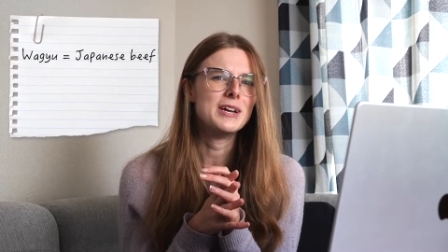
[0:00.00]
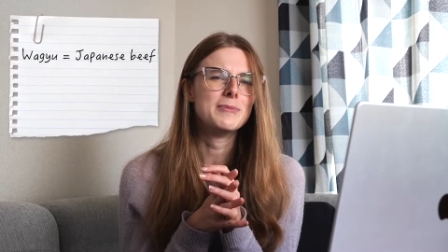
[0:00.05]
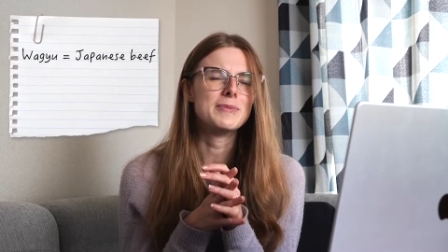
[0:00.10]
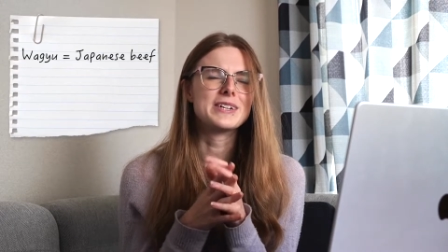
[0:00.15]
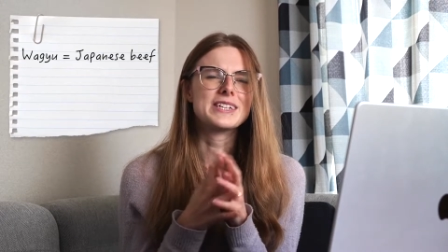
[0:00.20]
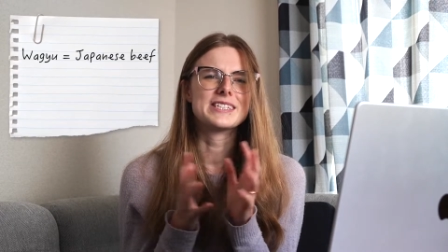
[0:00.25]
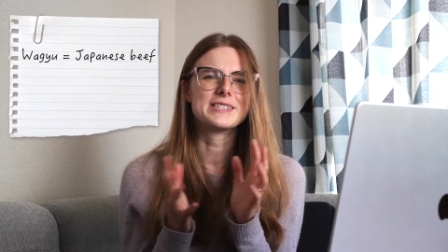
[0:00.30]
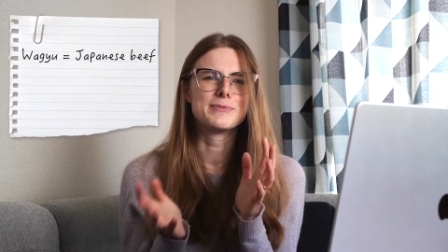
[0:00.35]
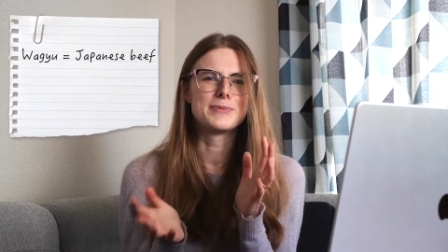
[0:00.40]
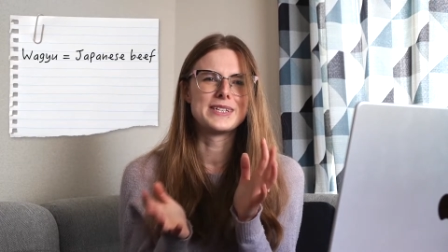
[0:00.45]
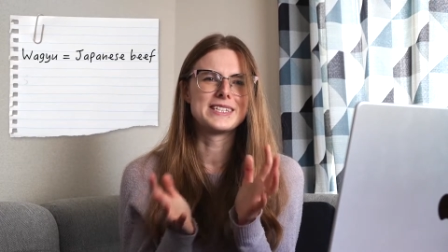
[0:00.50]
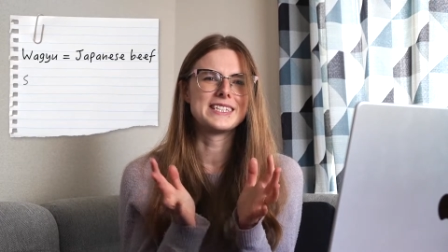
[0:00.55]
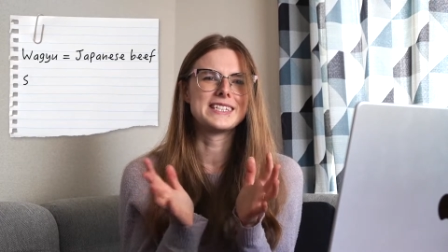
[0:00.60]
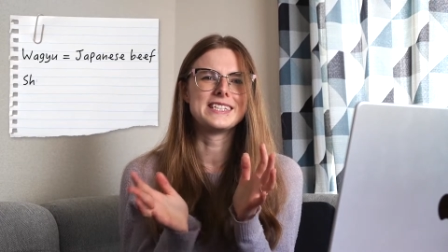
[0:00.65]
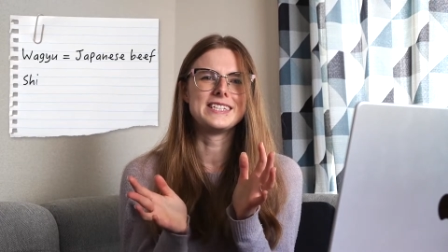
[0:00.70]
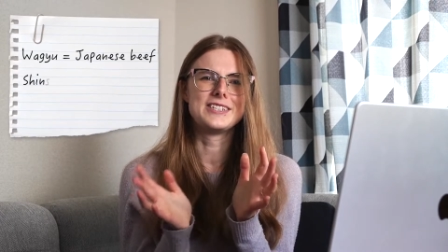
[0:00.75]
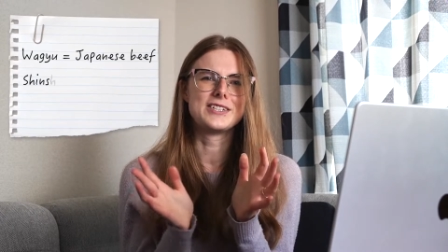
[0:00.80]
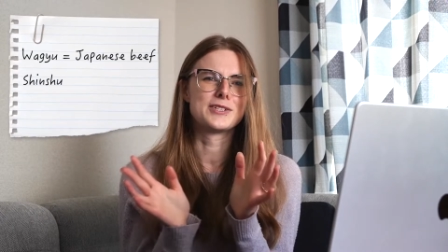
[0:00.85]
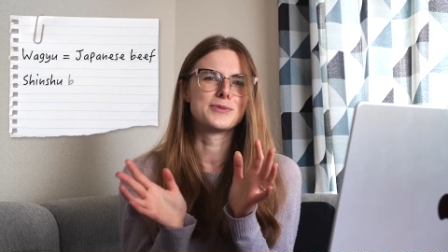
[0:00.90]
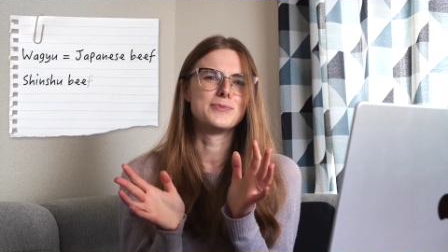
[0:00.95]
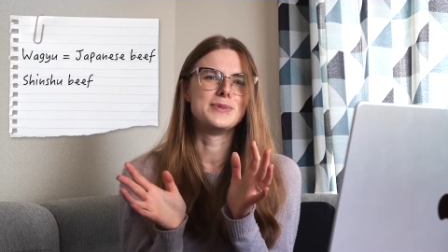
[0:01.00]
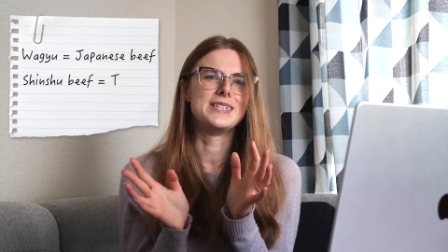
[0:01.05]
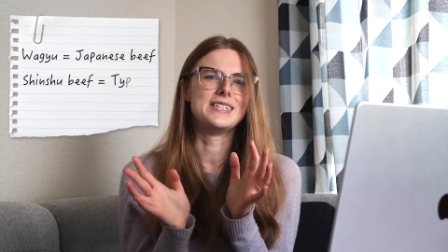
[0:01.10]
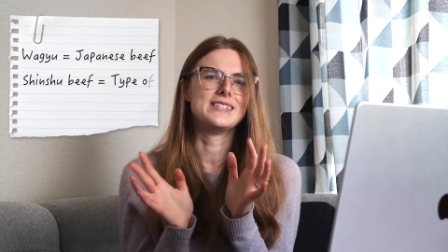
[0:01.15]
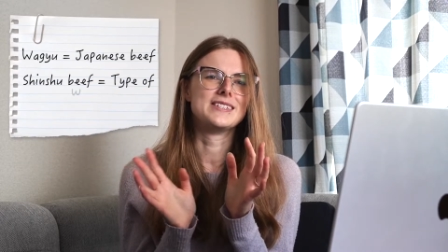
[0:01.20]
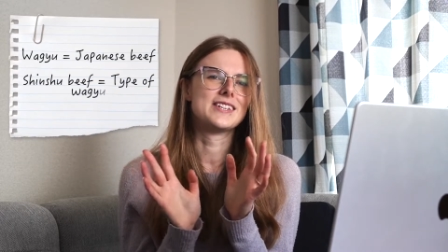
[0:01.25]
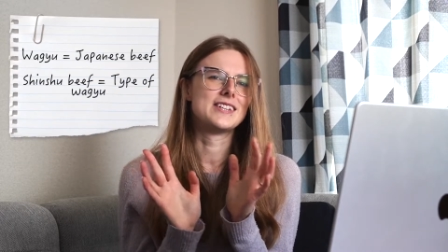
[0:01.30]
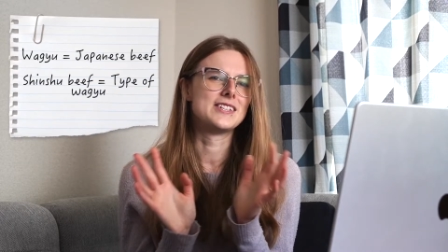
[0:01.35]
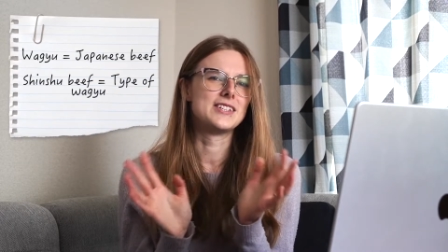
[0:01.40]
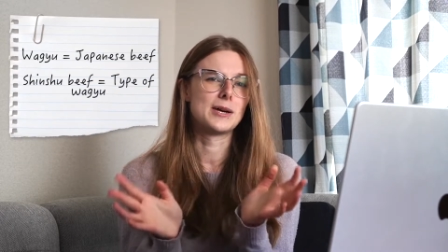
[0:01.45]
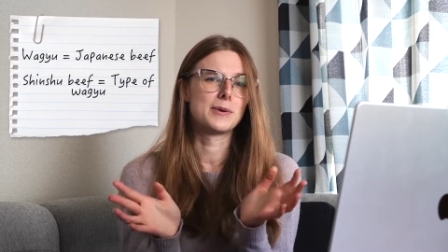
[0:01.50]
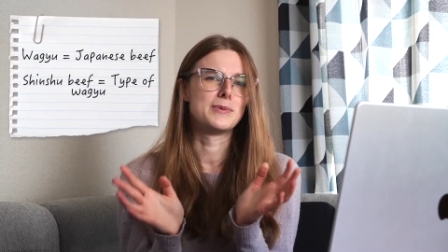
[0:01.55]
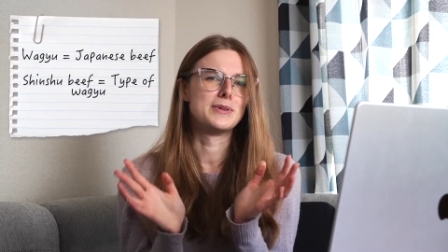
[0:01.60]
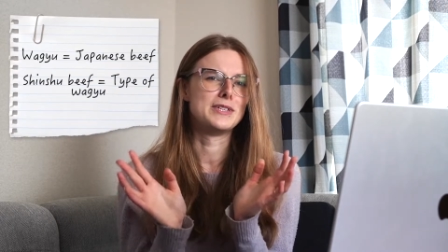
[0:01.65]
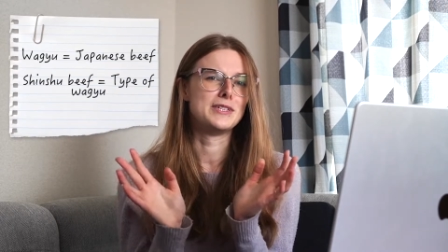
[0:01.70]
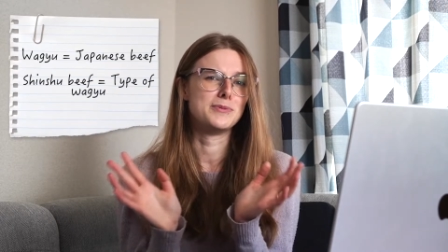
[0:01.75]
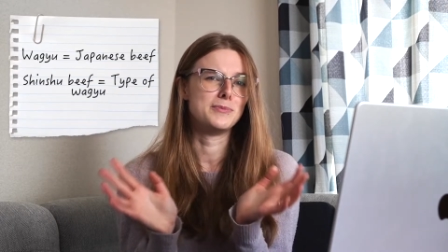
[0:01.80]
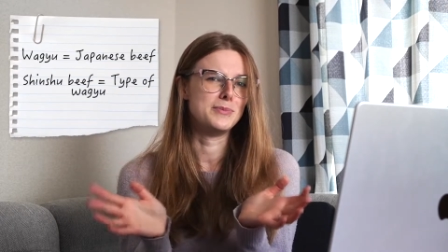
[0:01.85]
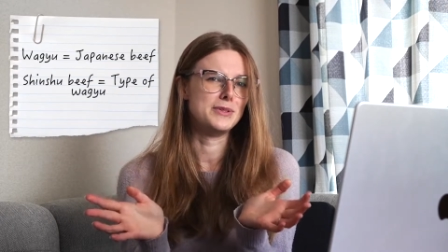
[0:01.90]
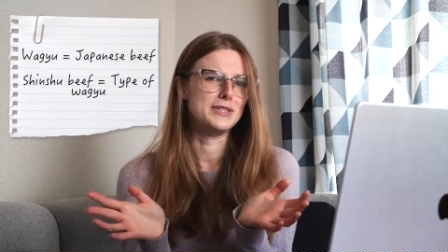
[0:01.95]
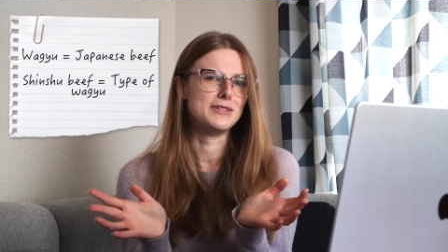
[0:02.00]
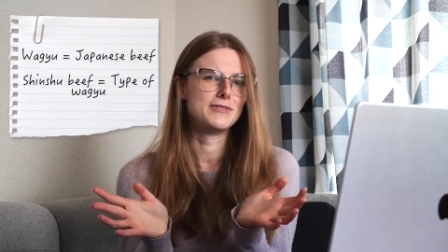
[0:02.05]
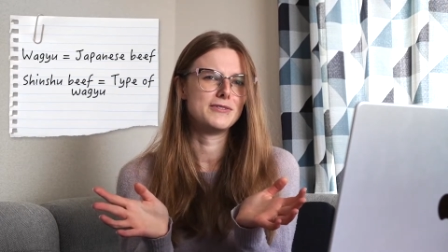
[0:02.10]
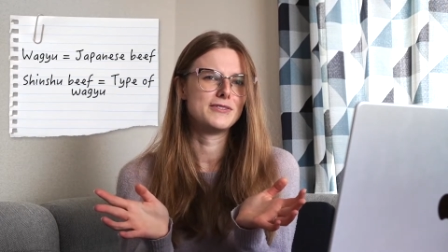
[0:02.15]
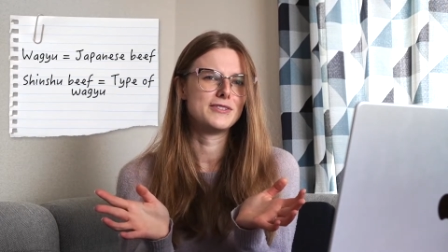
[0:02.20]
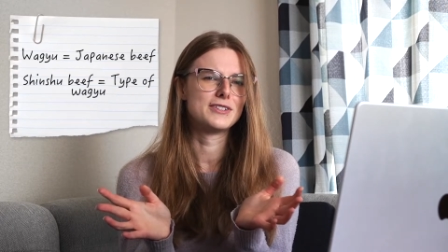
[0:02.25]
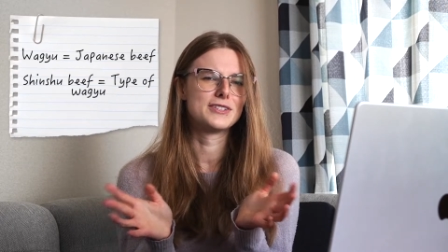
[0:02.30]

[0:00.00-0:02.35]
because it basically just means Japanese beef.